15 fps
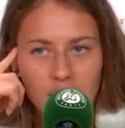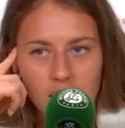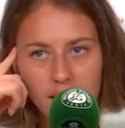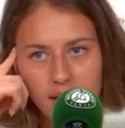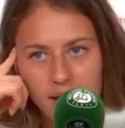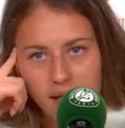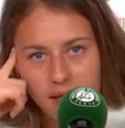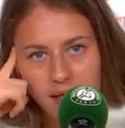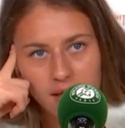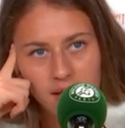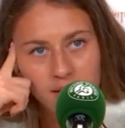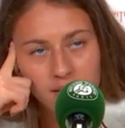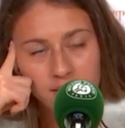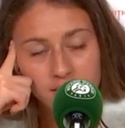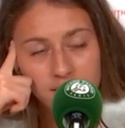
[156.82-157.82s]

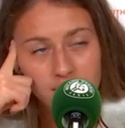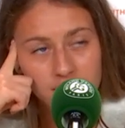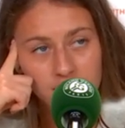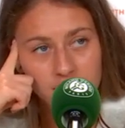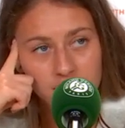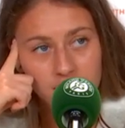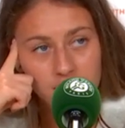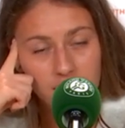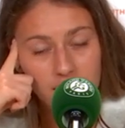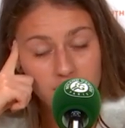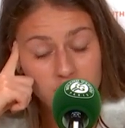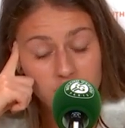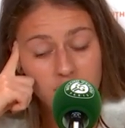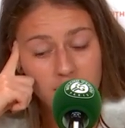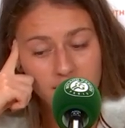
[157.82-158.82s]
And I
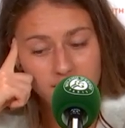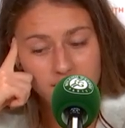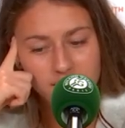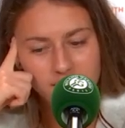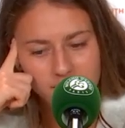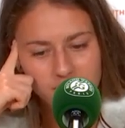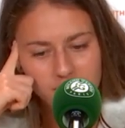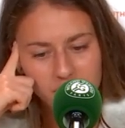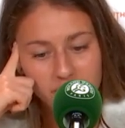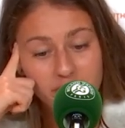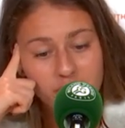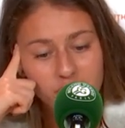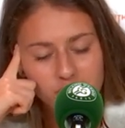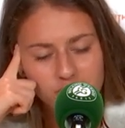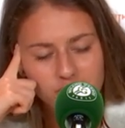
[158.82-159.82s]
checked my
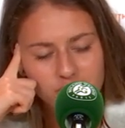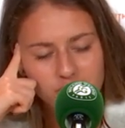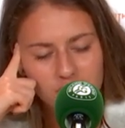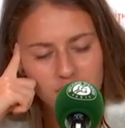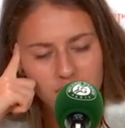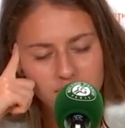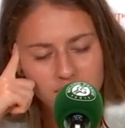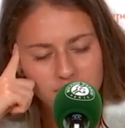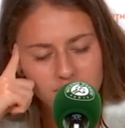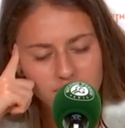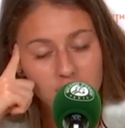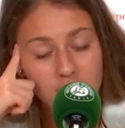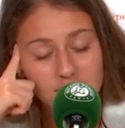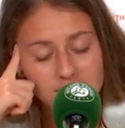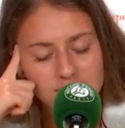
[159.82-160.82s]
phone
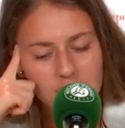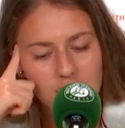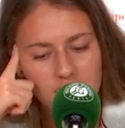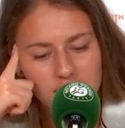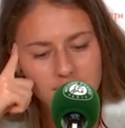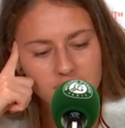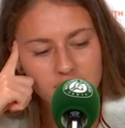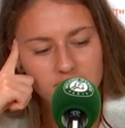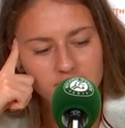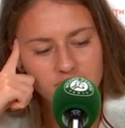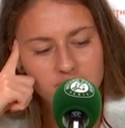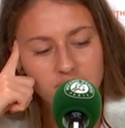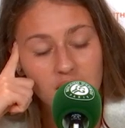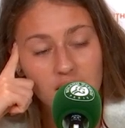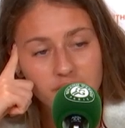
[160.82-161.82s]
last night at
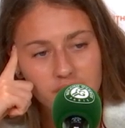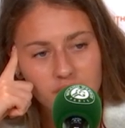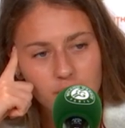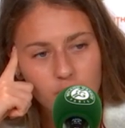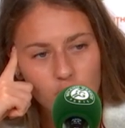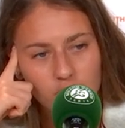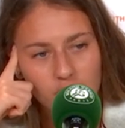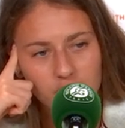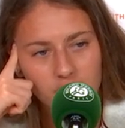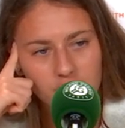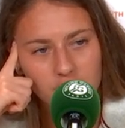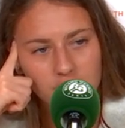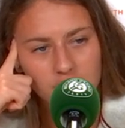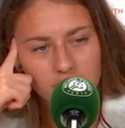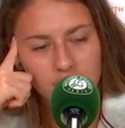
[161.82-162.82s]
5 a.m,
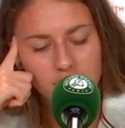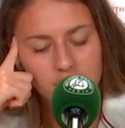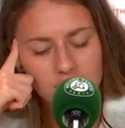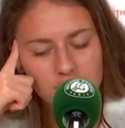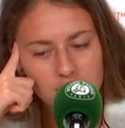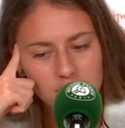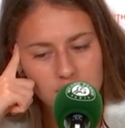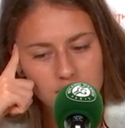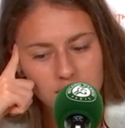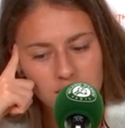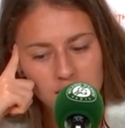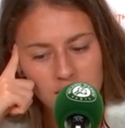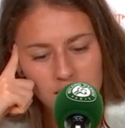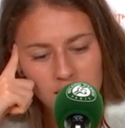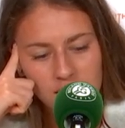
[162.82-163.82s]
and
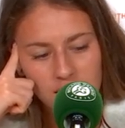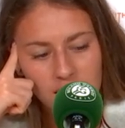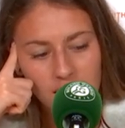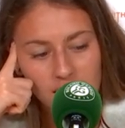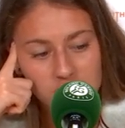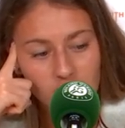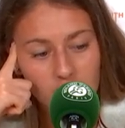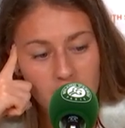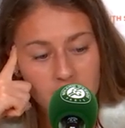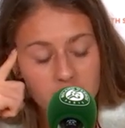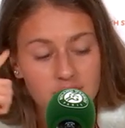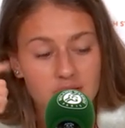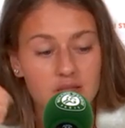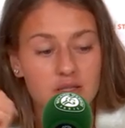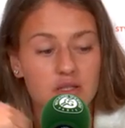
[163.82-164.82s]
I saw
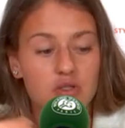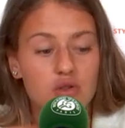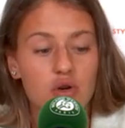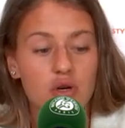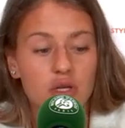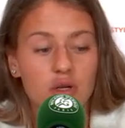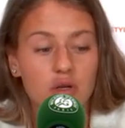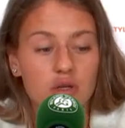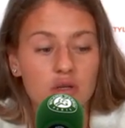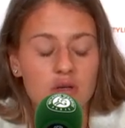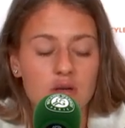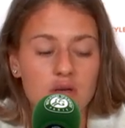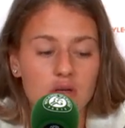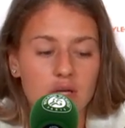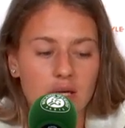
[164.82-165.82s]
everything that's going
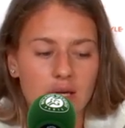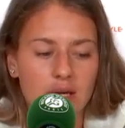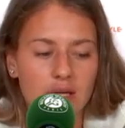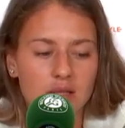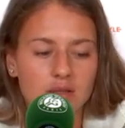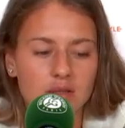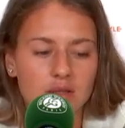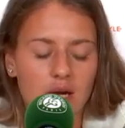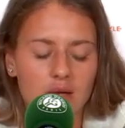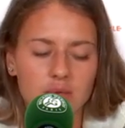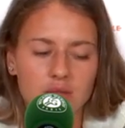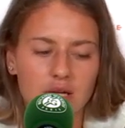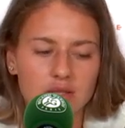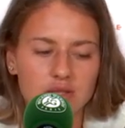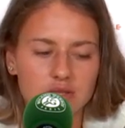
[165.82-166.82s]
on. And I
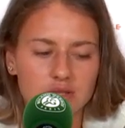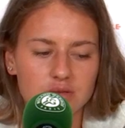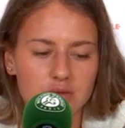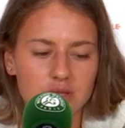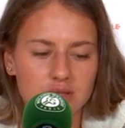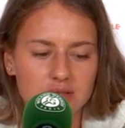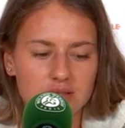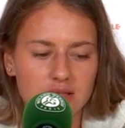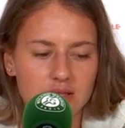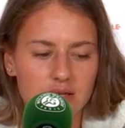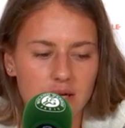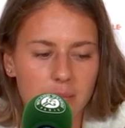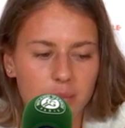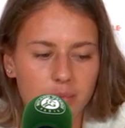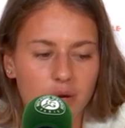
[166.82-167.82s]
mean, I just want to say
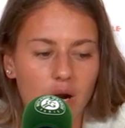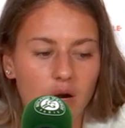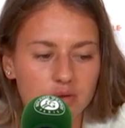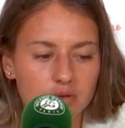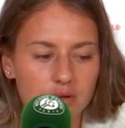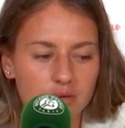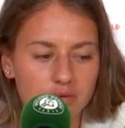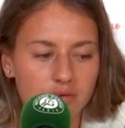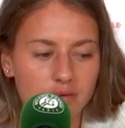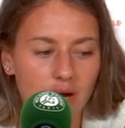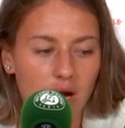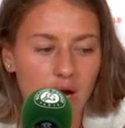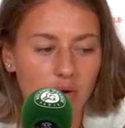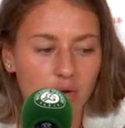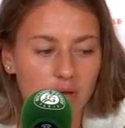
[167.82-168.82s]
that I'm proud of
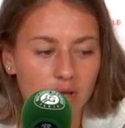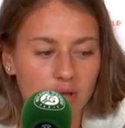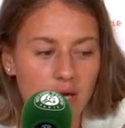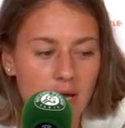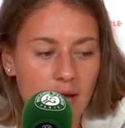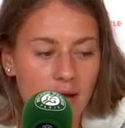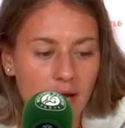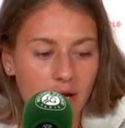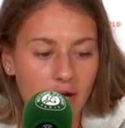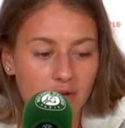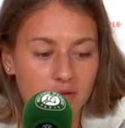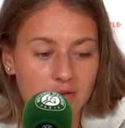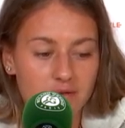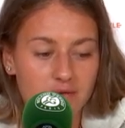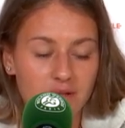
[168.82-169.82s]
our
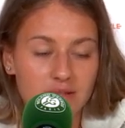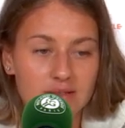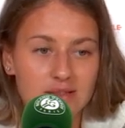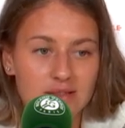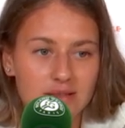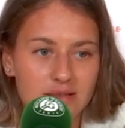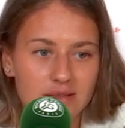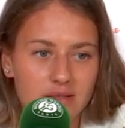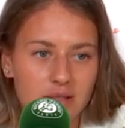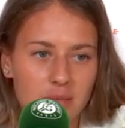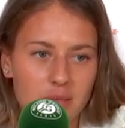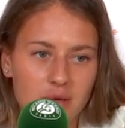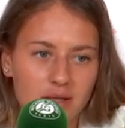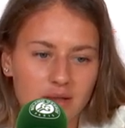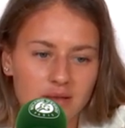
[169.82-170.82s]
air defense
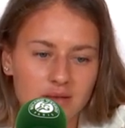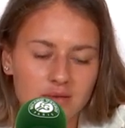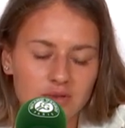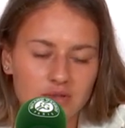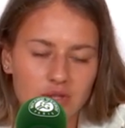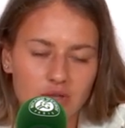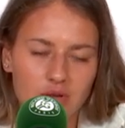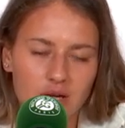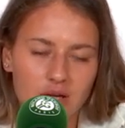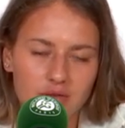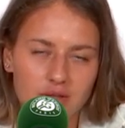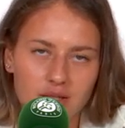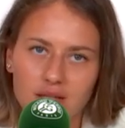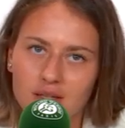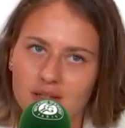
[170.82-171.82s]
system, and you know how
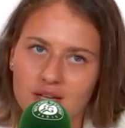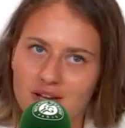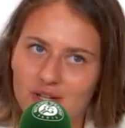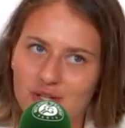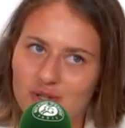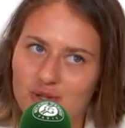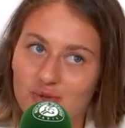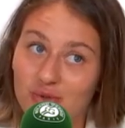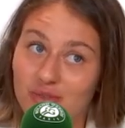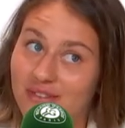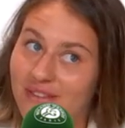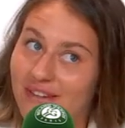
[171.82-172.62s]
they shoot